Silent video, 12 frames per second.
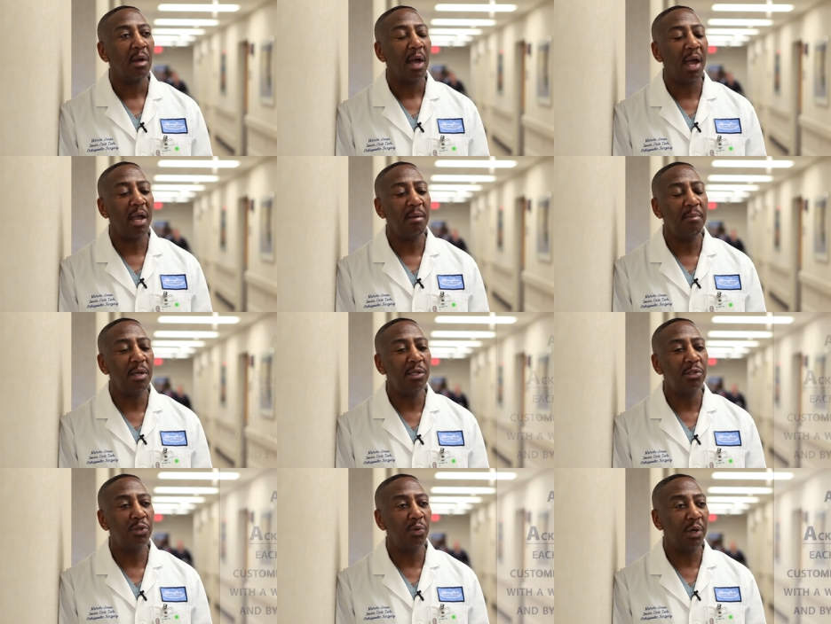A
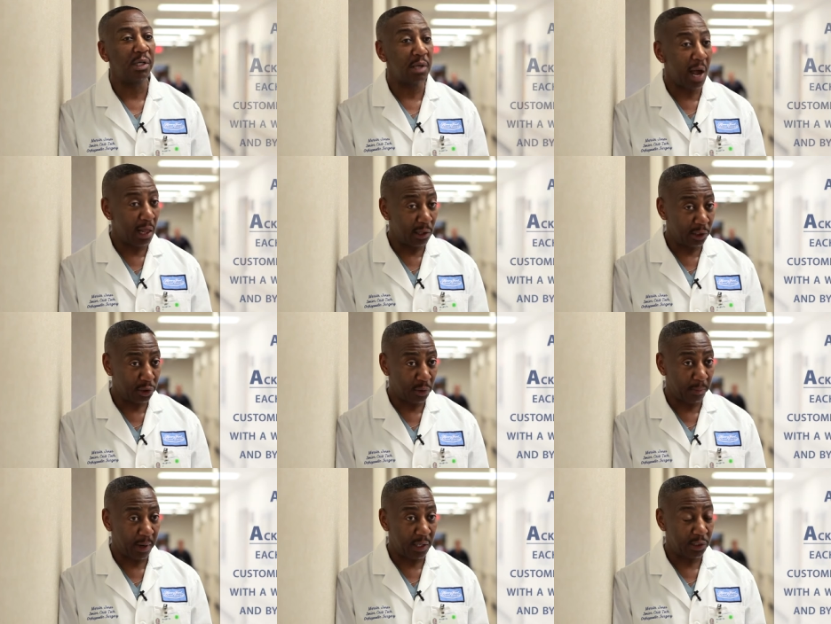means to acknowledge your
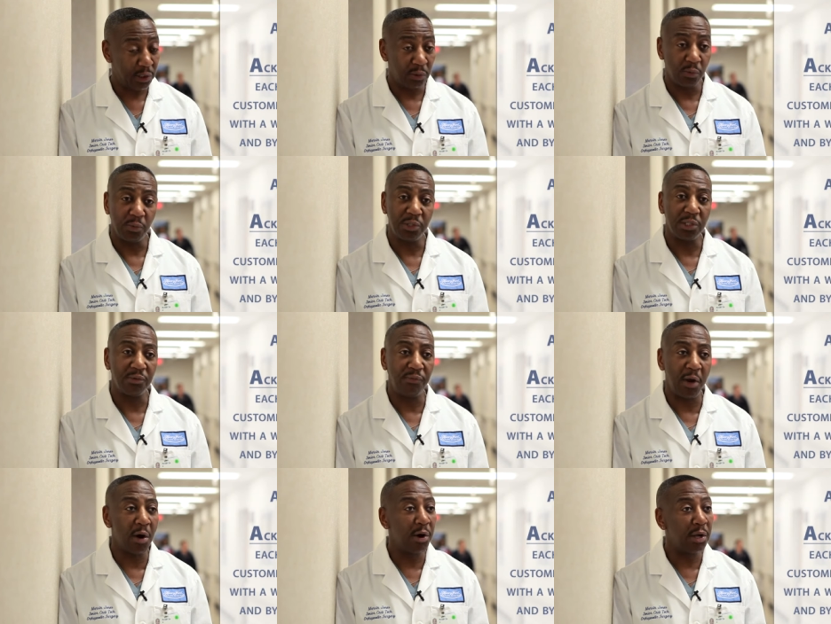patient, which is
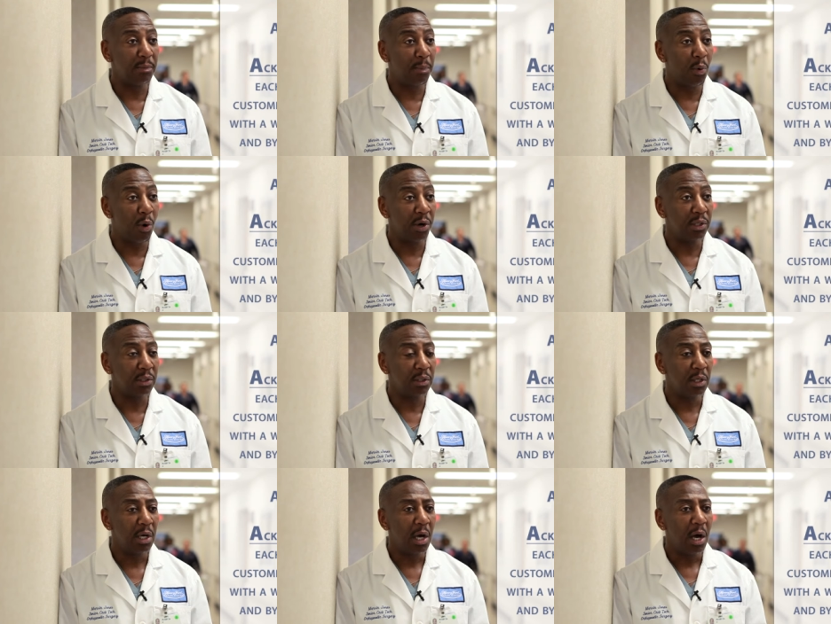very important,
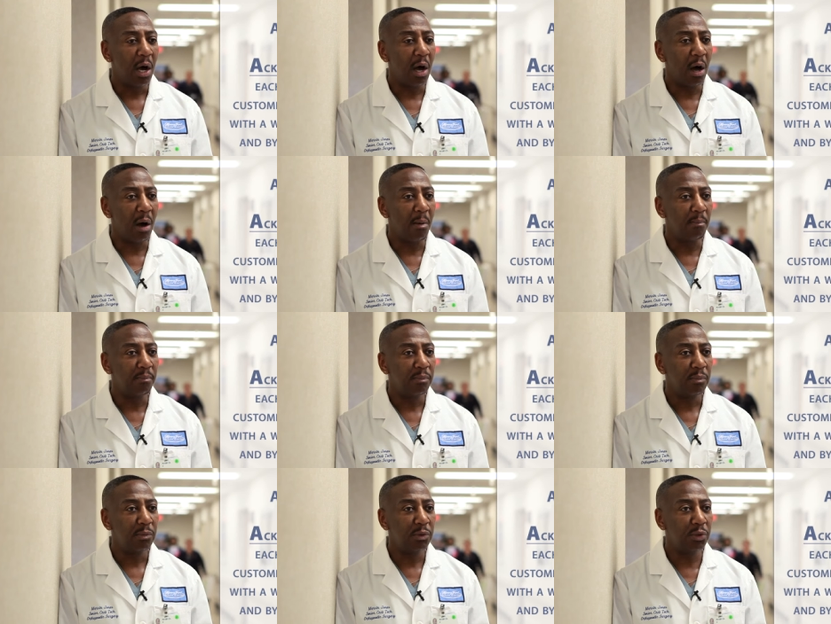um,
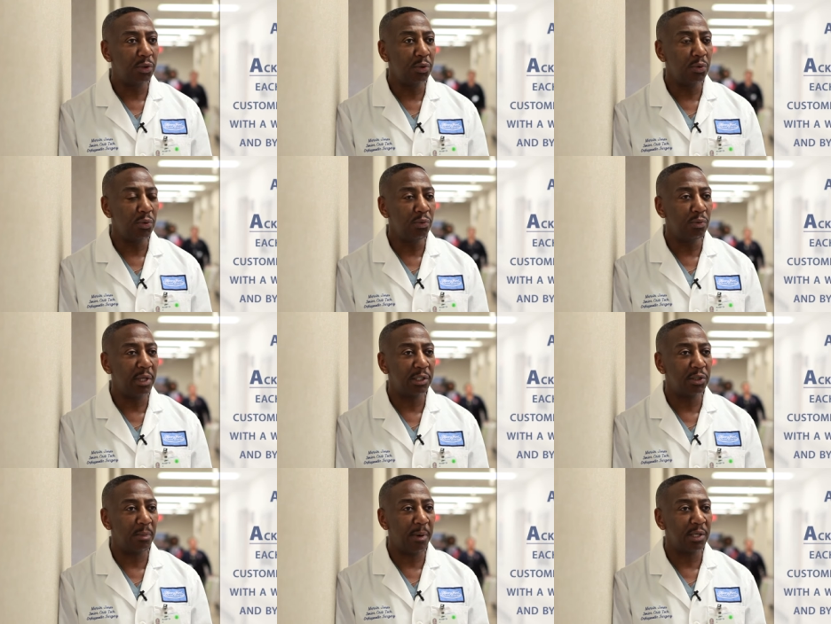to
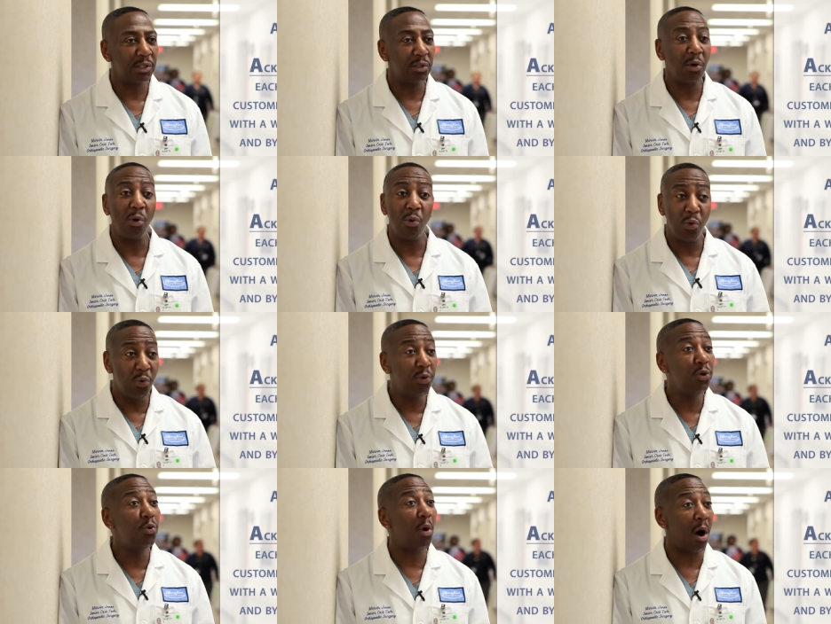let your patient know who
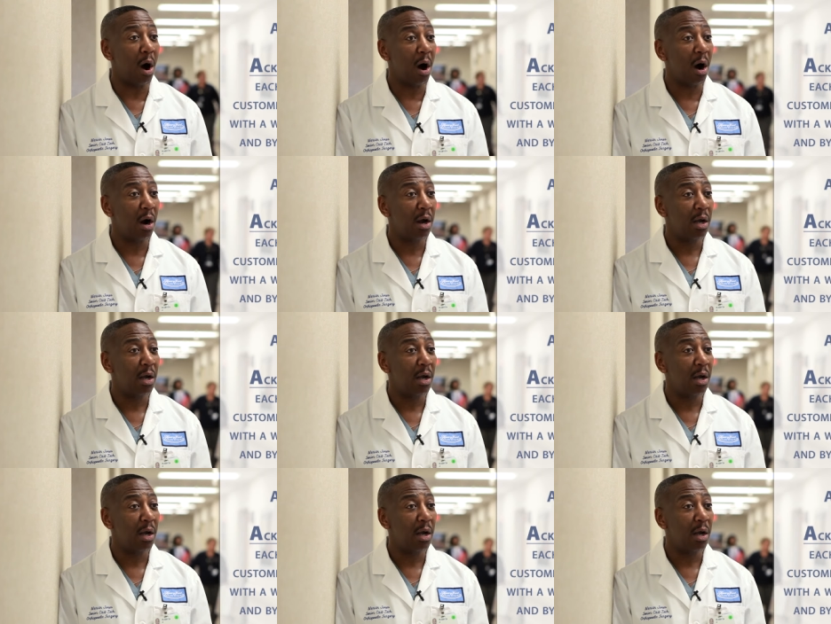you are.